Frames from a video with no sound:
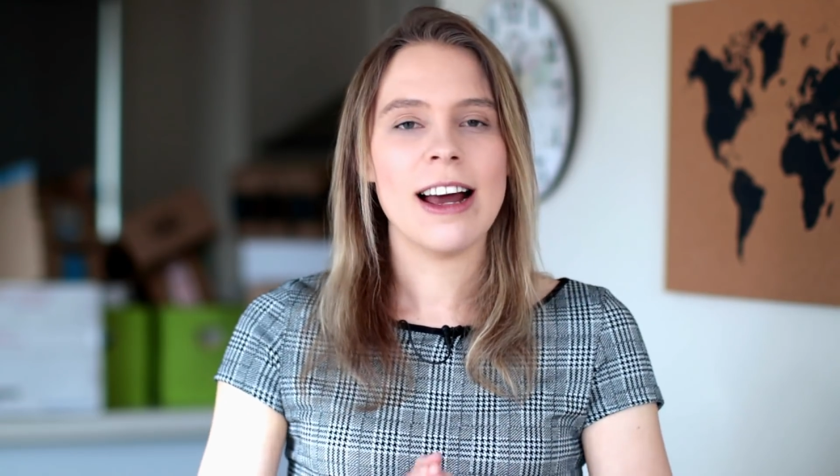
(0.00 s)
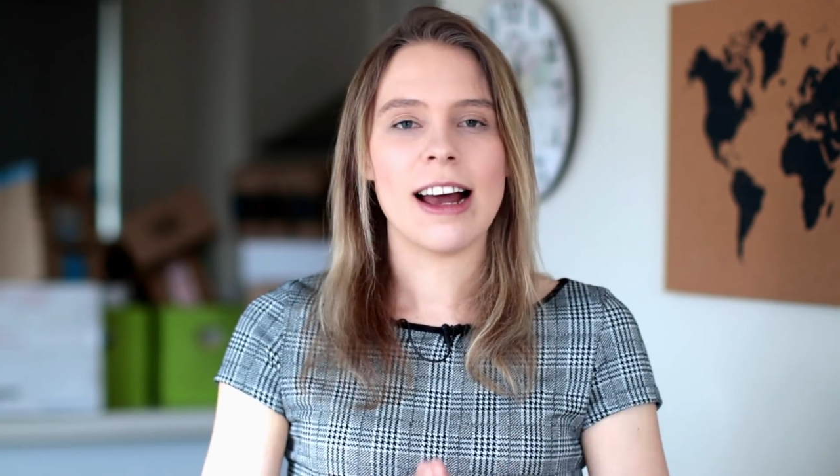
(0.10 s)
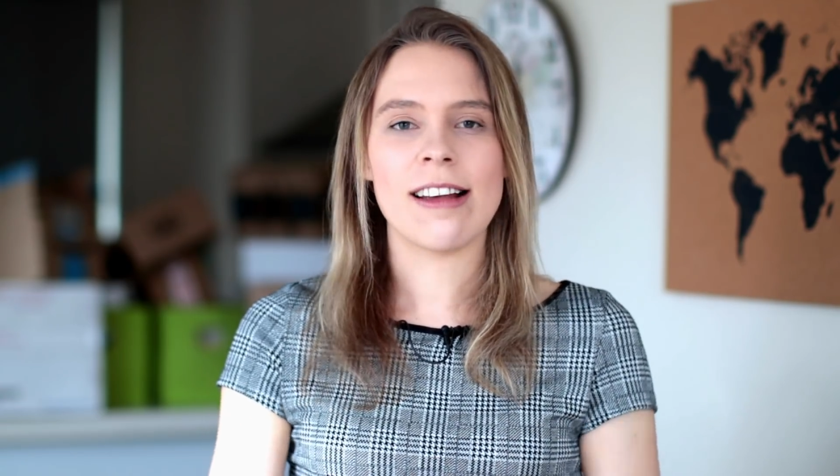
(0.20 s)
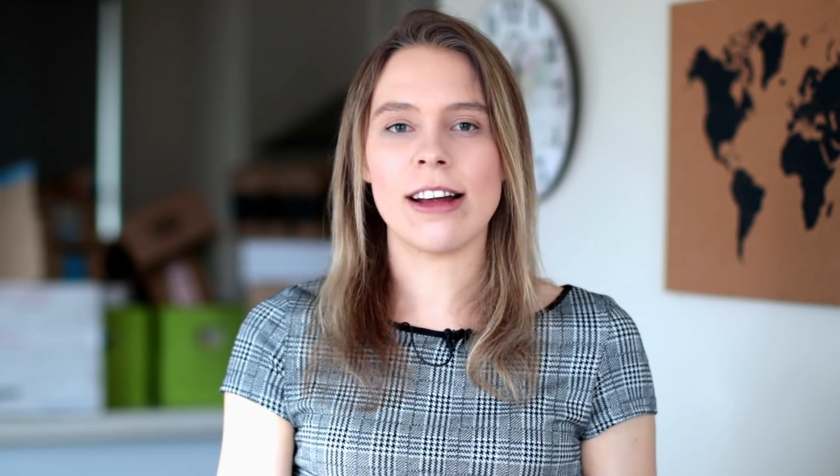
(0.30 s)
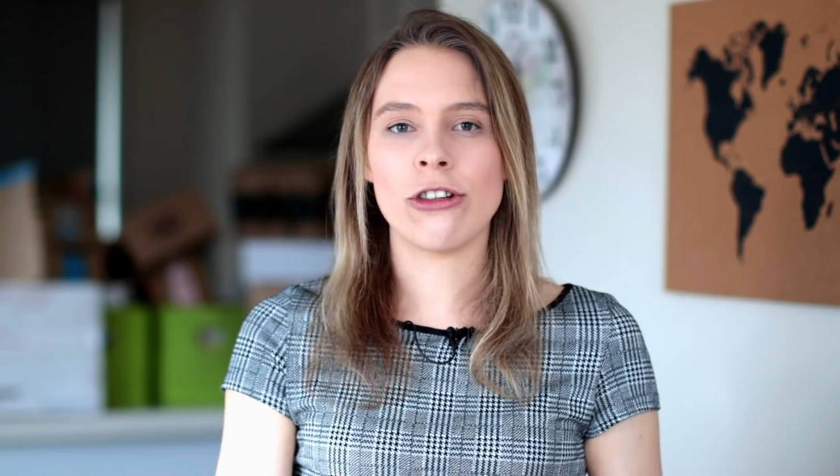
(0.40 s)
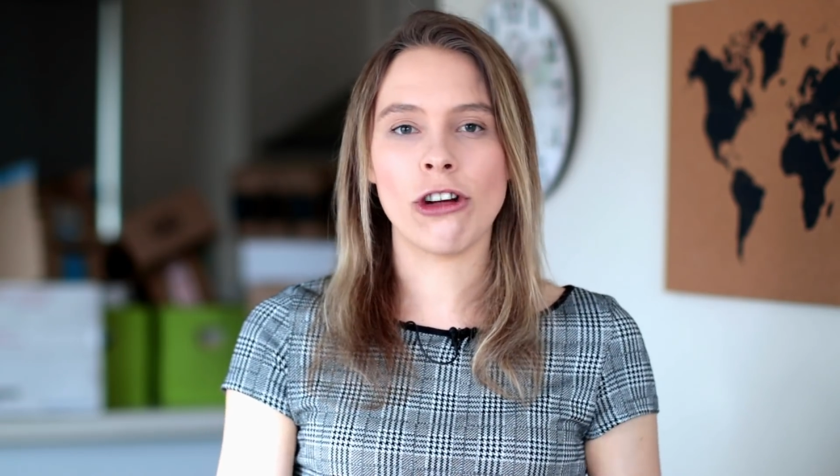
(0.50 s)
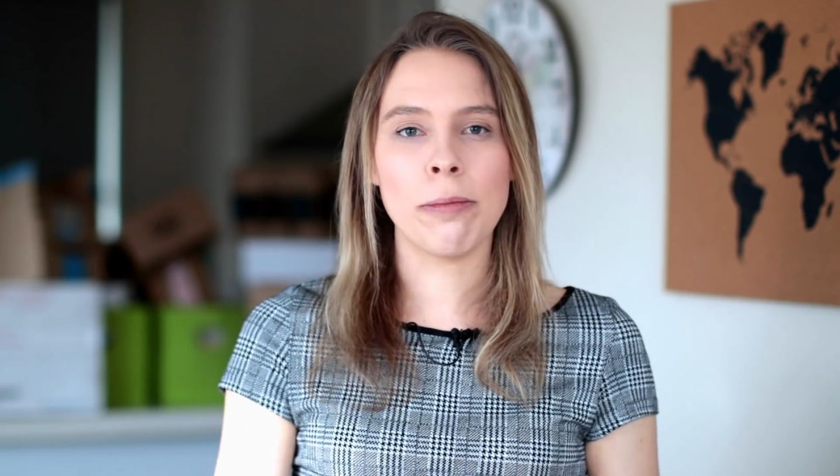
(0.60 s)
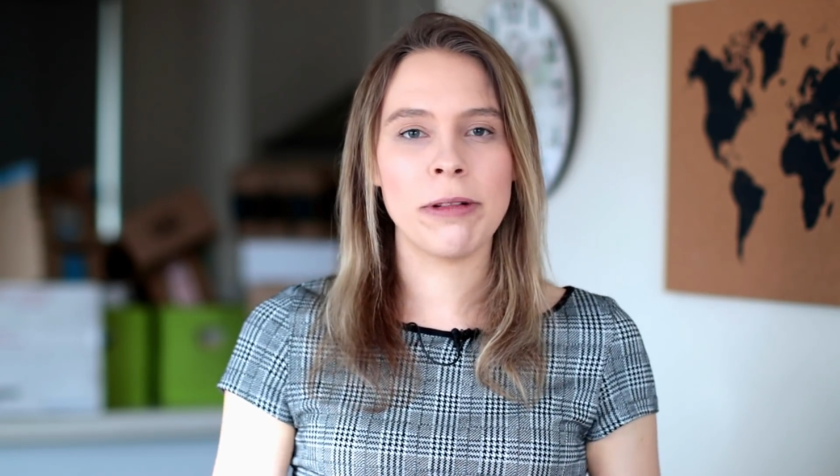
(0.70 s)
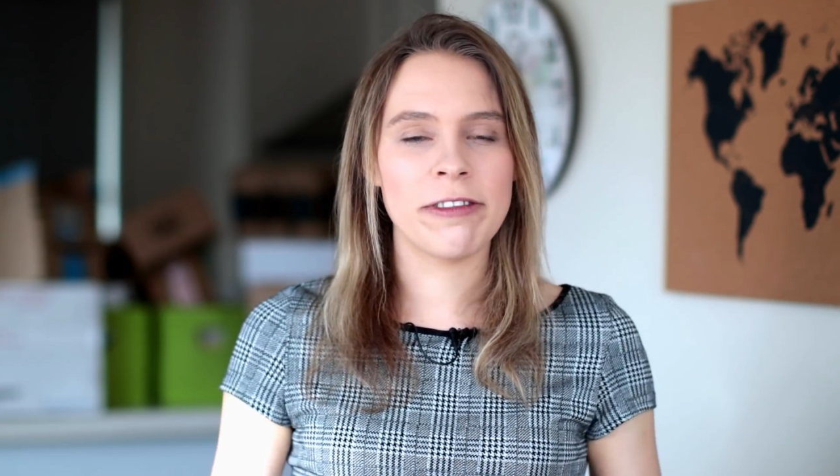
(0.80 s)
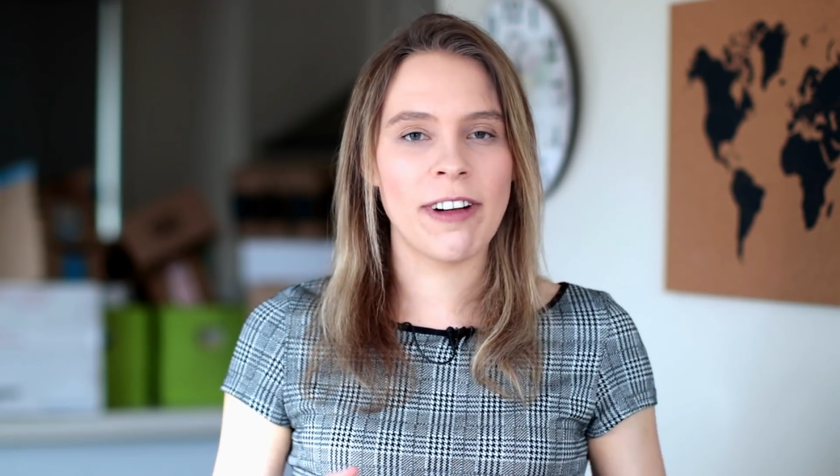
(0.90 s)
is that
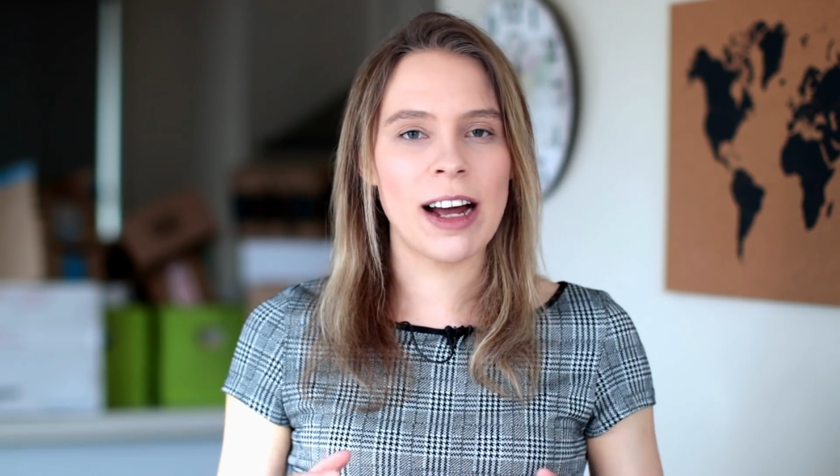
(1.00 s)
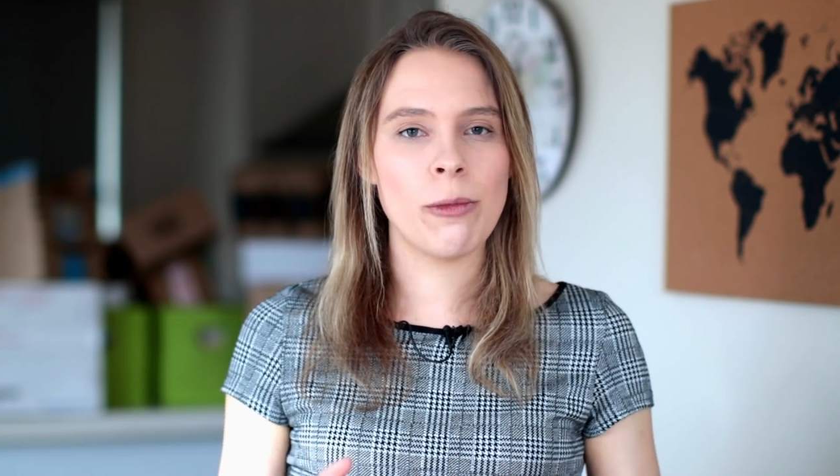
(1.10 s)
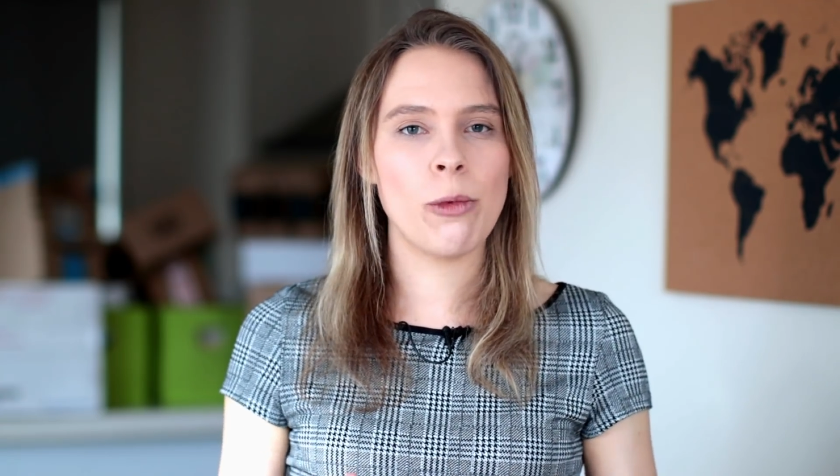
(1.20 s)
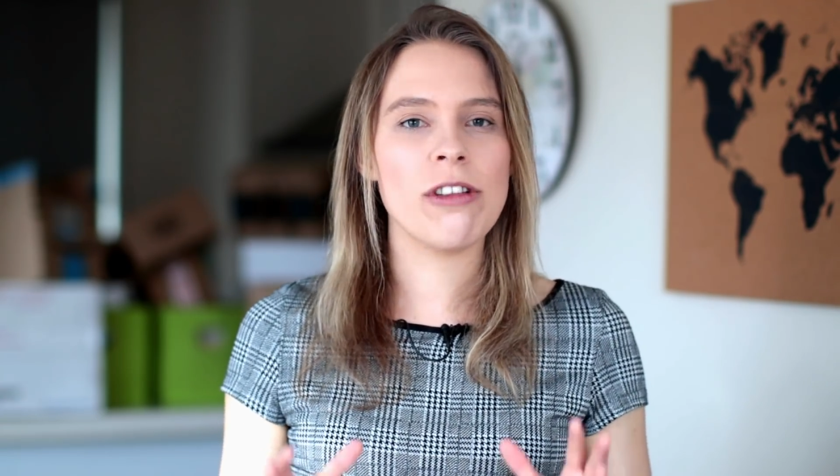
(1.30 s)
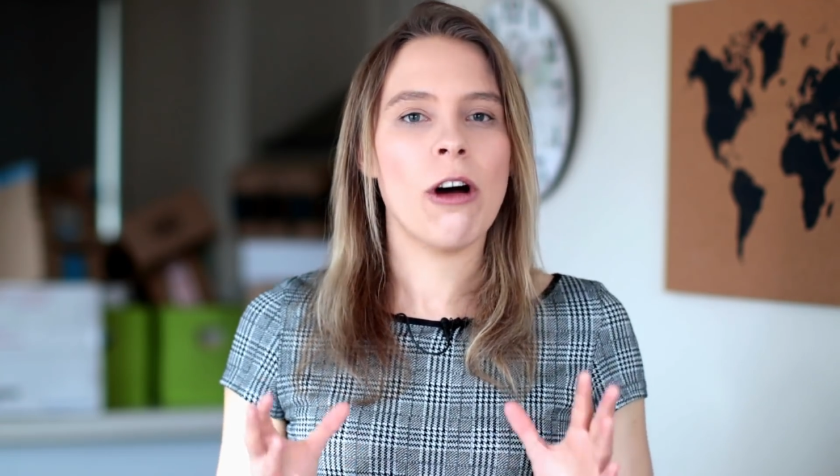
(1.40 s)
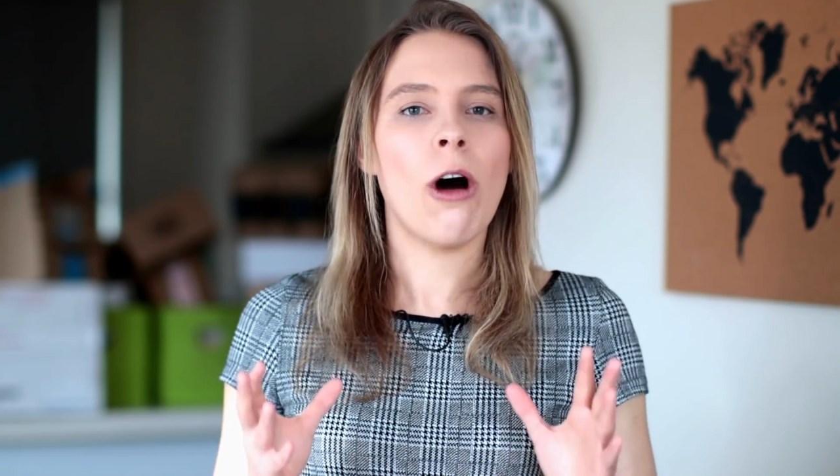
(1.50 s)
Shopify was